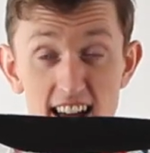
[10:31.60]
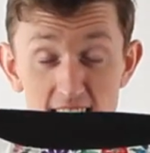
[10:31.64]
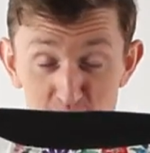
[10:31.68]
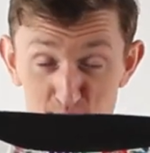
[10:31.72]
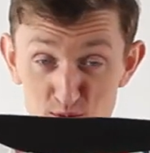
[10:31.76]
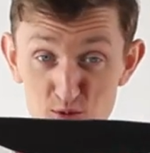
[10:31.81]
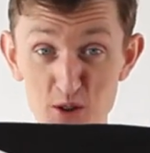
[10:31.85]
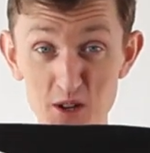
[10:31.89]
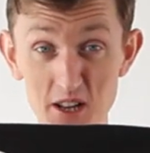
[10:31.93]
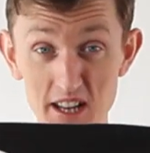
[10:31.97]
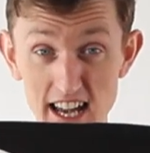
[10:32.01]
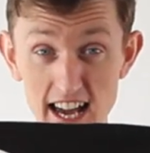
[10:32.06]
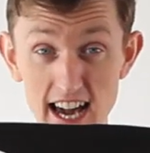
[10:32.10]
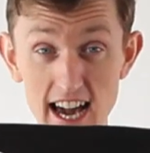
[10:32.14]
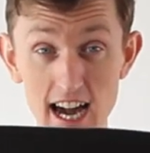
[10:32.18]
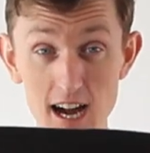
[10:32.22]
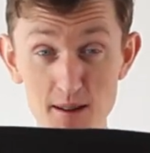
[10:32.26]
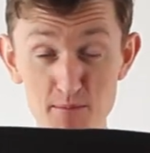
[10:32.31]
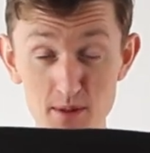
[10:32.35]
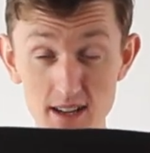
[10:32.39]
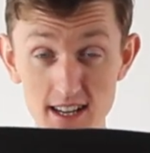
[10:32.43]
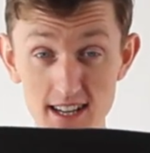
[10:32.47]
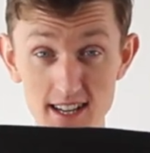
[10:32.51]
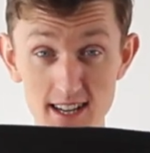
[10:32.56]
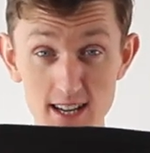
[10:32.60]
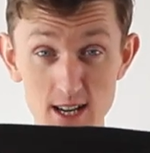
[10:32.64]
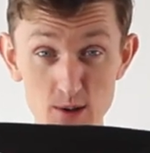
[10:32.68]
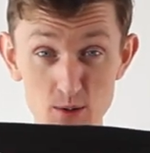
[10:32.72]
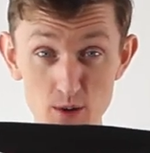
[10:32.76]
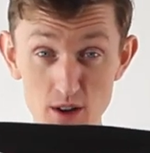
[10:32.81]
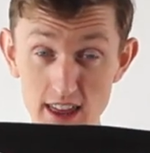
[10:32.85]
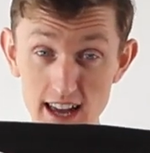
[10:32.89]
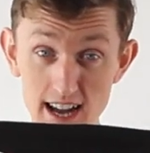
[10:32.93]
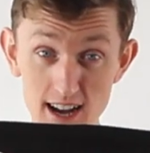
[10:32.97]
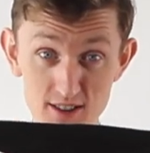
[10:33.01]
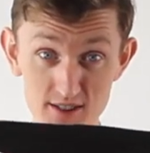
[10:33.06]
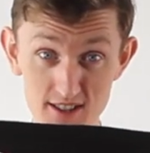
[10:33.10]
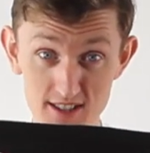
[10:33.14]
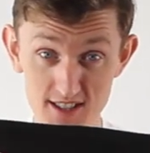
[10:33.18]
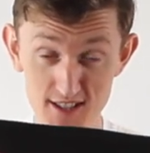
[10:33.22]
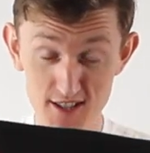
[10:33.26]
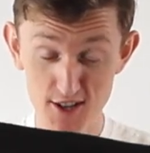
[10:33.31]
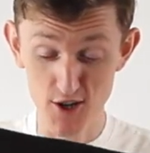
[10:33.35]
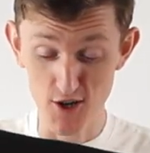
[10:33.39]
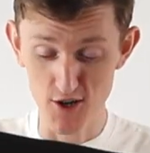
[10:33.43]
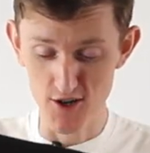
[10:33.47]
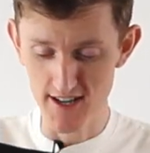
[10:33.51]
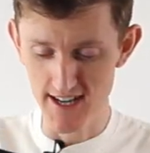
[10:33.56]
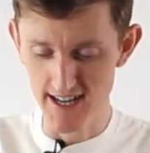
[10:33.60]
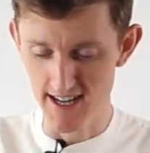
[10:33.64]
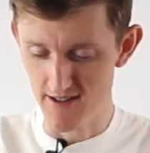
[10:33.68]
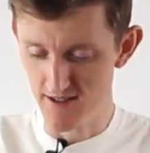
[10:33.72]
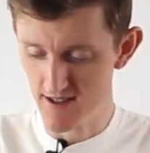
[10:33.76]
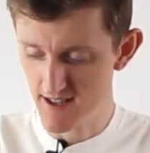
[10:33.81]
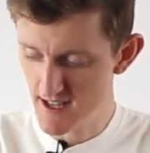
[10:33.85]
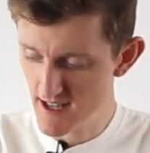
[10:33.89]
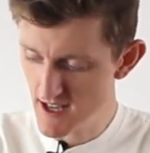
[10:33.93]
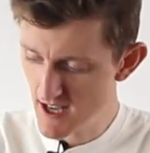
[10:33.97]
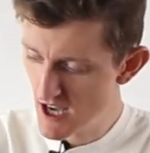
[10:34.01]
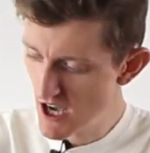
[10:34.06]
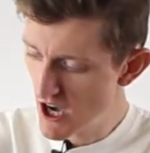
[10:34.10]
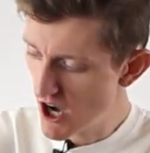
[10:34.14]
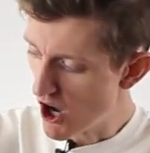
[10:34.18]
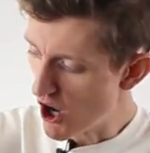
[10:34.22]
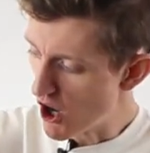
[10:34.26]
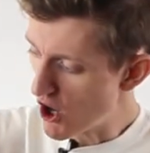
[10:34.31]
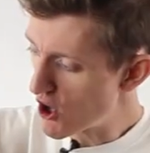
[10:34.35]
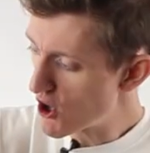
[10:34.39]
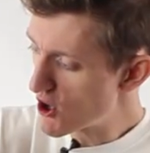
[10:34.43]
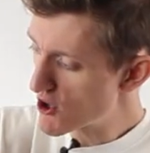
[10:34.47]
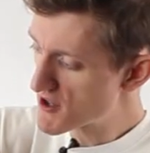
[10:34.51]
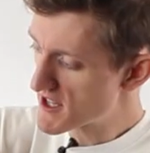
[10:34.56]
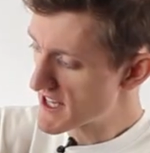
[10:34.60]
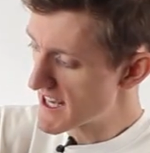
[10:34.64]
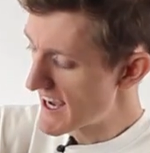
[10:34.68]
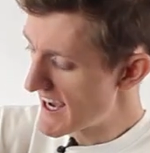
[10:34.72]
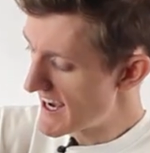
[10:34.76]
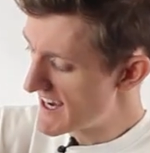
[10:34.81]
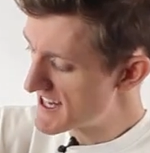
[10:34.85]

am really happy with how this turned out. All the